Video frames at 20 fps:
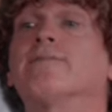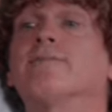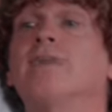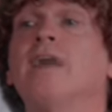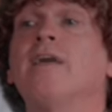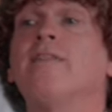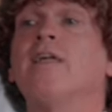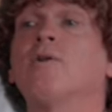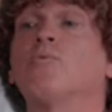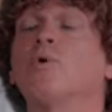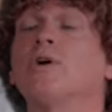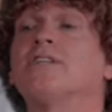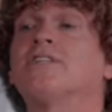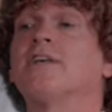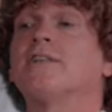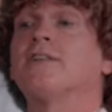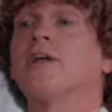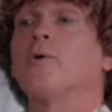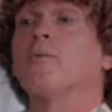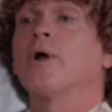And then we
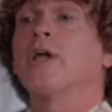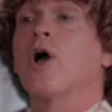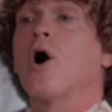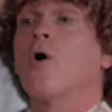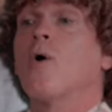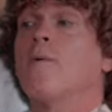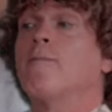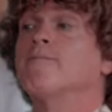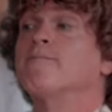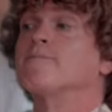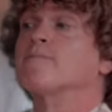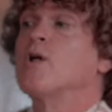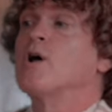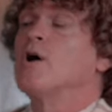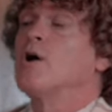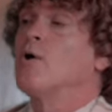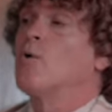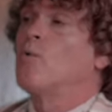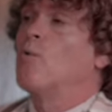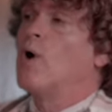sit there and we go,
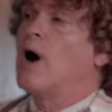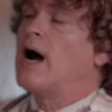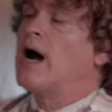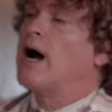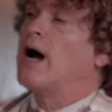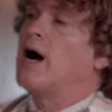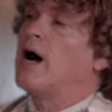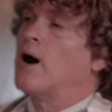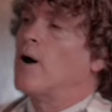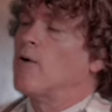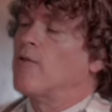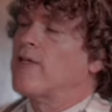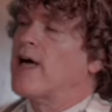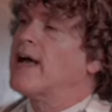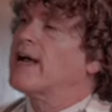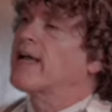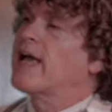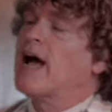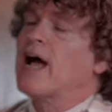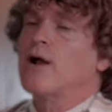wow,
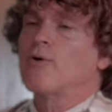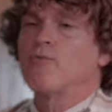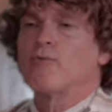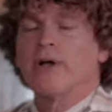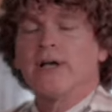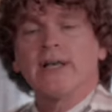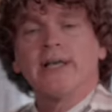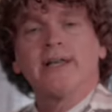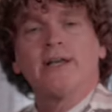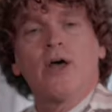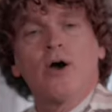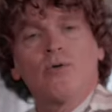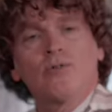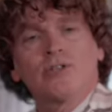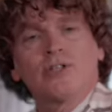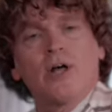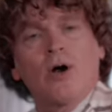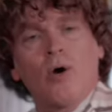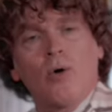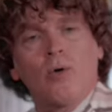that guy really
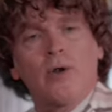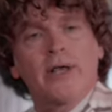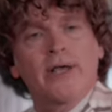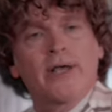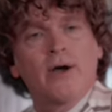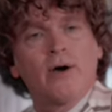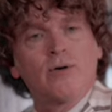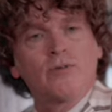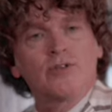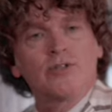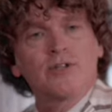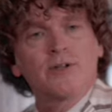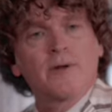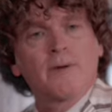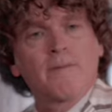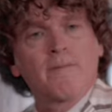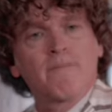knows the Holy Ghost.